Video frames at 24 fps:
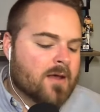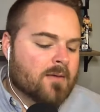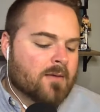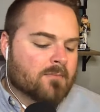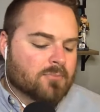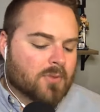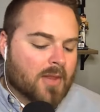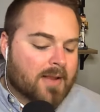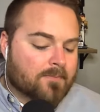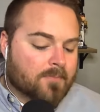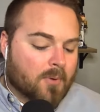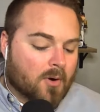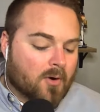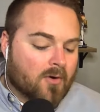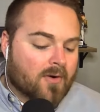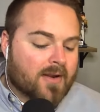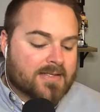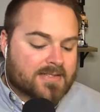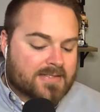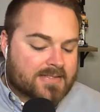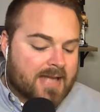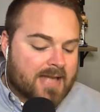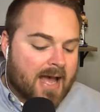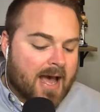Blake Burke
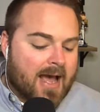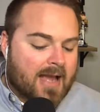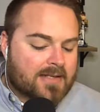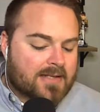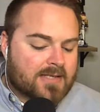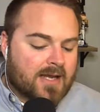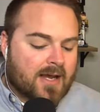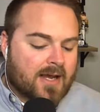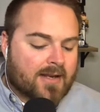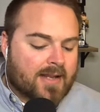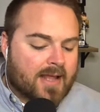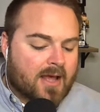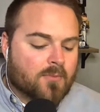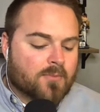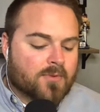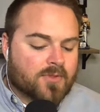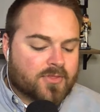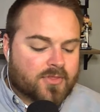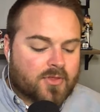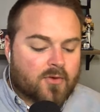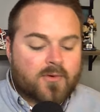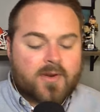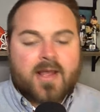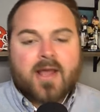has tied Todd Helton with
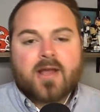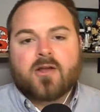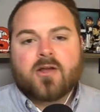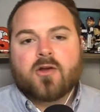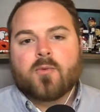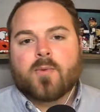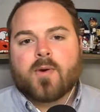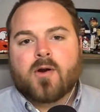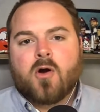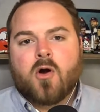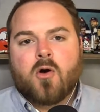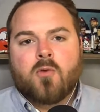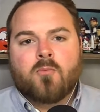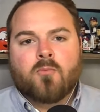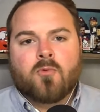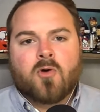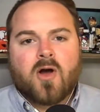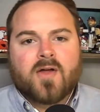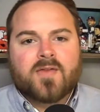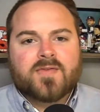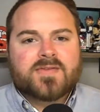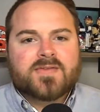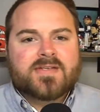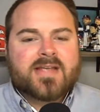38 career home
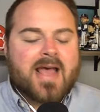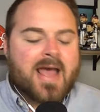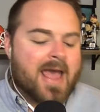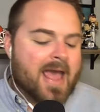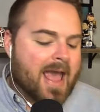runs.